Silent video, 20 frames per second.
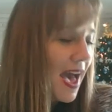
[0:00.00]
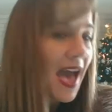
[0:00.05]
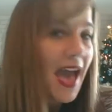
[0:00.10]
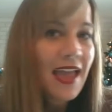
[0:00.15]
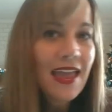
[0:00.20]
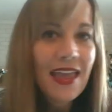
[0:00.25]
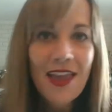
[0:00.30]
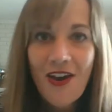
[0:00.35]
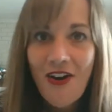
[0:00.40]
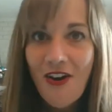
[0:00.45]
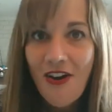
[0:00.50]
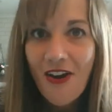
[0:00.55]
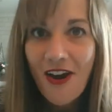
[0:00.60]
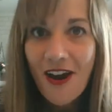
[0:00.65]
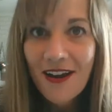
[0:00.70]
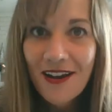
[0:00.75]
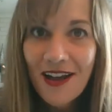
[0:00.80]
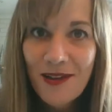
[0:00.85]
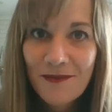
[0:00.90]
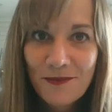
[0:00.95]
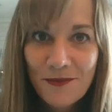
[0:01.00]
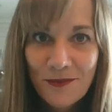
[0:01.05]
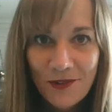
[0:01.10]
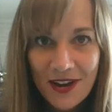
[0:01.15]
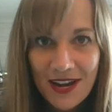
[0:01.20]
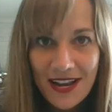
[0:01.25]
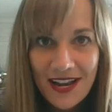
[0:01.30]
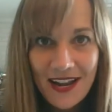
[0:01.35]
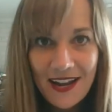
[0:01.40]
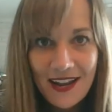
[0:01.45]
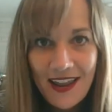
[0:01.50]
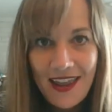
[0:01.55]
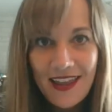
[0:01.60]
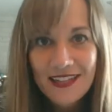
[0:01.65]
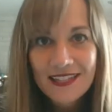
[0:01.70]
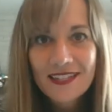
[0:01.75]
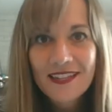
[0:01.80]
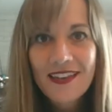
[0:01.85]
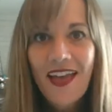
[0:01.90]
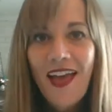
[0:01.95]
I E R. I'm reading
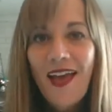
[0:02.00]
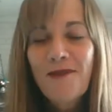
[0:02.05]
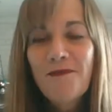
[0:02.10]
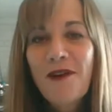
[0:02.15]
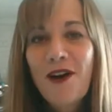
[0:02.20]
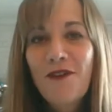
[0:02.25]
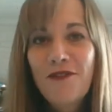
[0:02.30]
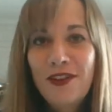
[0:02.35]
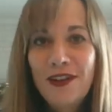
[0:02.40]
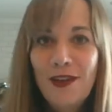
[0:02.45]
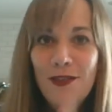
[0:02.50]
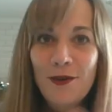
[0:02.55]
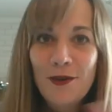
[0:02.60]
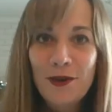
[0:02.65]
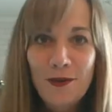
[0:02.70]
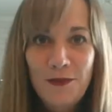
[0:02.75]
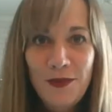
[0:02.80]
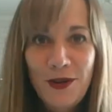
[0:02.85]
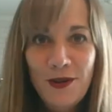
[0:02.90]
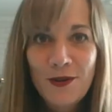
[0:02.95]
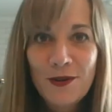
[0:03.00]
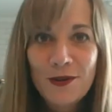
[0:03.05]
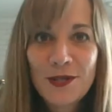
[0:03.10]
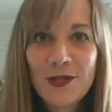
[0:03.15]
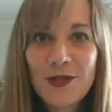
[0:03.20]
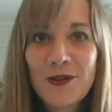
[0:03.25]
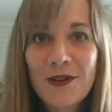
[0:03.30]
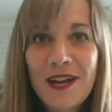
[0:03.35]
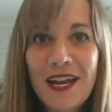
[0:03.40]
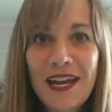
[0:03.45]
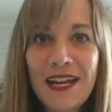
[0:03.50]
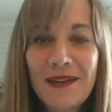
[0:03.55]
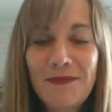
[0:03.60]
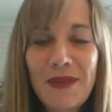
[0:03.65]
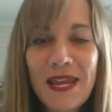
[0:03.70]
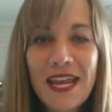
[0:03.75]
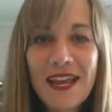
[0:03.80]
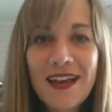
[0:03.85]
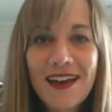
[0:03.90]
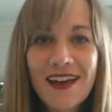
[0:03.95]
it um, off another computer screen
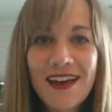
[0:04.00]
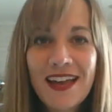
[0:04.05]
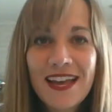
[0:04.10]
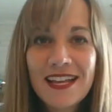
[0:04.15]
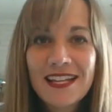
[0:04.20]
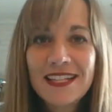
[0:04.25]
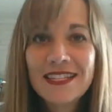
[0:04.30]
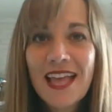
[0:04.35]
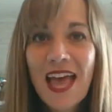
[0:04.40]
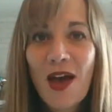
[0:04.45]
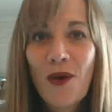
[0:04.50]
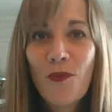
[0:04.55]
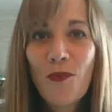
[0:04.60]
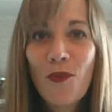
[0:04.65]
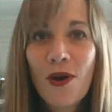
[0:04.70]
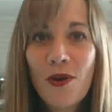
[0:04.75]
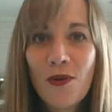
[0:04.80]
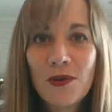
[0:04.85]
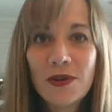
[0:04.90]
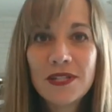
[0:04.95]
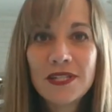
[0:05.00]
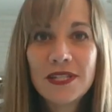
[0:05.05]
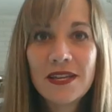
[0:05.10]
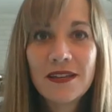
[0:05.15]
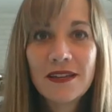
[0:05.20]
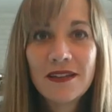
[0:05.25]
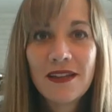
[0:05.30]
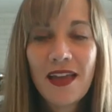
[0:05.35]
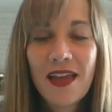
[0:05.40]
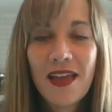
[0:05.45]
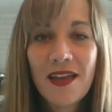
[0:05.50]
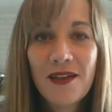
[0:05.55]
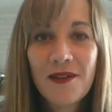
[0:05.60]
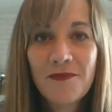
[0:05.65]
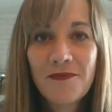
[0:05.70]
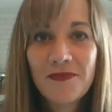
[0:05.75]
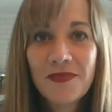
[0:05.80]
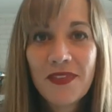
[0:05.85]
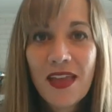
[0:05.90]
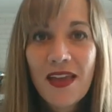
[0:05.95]
because I won't.
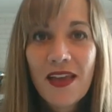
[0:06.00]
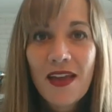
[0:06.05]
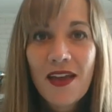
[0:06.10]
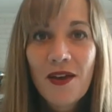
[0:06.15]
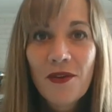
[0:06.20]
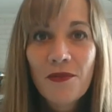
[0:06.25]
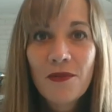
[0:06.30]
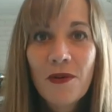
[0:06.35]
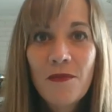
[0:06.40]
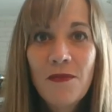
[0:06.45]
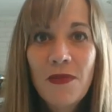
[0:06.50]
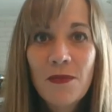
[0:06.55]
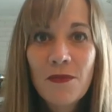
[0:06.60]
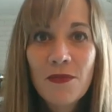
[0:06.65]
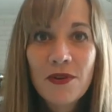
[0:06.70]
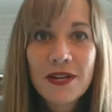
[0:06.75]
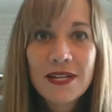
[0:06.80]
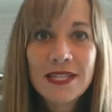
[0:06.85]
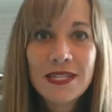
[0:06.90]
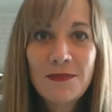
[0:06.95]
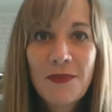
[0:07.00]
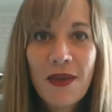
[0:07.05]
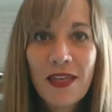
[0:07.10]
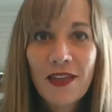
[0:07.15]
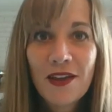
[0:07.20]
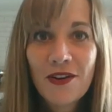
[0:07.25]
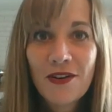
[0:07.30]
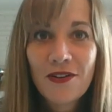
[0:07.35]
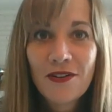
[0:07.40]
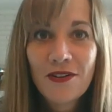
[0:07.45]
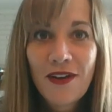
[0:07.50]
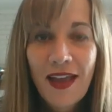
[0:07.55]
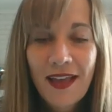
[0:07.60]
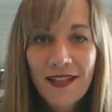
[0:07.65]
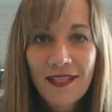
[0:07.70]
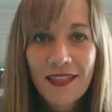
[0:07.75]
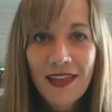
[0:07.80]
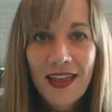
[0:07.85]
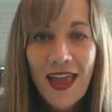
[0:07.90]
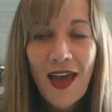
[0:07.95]
Um, remember to spell it
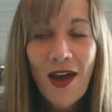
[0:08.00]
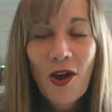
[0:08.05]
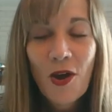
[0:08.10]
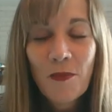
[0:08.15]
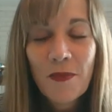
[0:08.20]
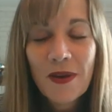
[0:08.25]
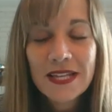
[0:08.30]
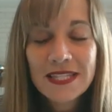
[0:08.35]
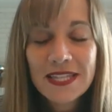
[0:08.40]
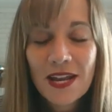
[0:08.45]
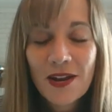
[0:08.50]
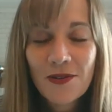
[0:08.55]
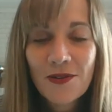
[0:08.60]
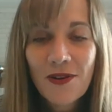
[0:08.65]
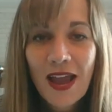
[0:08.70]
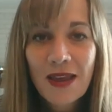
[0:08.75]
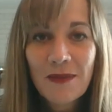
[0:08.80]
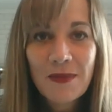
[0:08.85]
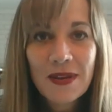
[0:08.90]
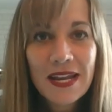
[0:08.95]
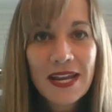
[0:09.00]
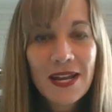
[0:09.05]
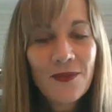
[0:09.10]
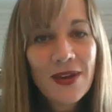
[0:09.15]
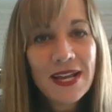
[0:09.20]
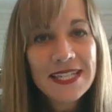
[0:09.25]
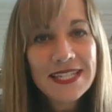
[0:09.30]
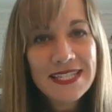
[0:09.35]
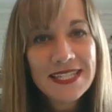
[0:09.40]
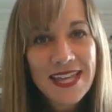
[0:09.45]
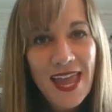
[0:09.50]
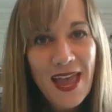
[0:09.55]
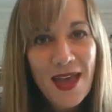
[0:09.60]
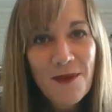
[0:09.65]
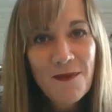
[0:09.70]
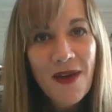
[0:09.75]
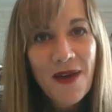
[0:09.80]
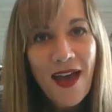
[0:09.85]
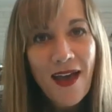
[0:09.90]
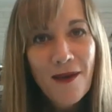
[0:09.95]
correctly. I hope I said it right. But anyways,
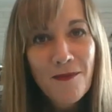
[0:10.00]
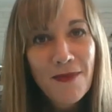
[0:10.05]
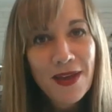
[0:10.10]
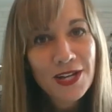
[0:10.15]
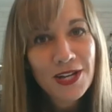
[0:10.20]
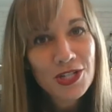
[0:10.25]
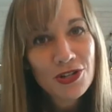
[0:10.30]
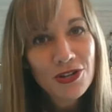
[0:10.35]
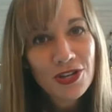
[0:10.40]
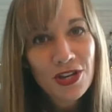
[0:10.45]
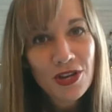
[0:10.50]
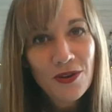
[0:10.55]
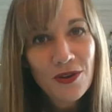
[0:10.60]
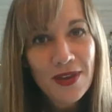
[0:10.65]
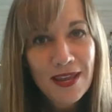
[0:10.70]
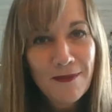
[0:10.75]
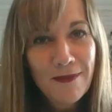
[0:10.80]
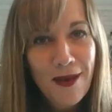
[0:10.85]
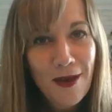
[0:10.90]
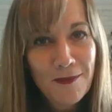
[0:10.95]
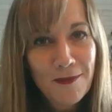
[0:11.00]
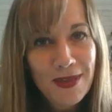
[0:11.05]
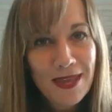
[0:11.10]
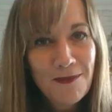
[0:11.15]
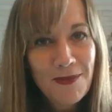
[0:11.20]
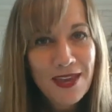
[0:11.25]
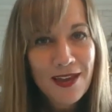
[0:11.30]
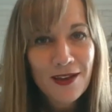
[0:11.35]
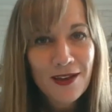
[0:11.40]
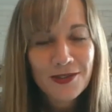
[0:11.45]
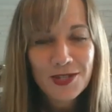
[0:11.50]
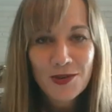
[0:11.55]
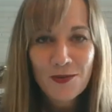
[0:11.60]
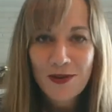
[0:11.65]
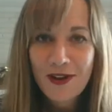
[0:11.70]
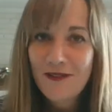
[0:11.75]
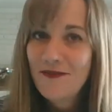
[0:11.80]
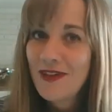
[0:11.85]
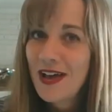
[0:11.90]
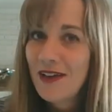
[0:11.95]
Deb, uh, make sure you email me because you
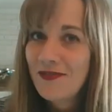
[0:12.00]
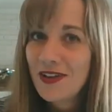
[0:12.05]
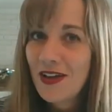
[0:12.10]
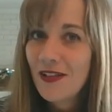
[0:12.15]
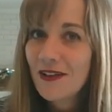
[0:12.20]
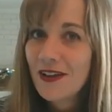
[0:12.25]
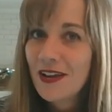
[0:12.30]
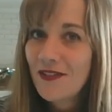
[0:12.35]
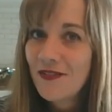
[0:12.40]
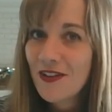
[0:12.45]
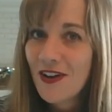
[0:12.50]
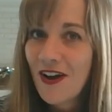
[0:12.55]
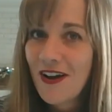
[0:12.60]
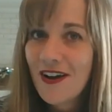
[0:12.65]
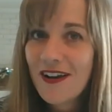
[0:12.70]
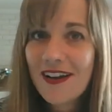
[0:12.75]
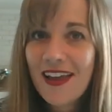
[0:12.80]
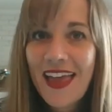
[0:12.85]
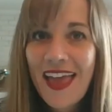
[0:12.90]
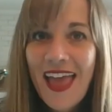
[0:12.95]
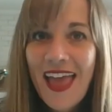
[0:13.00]
want a $5 gift card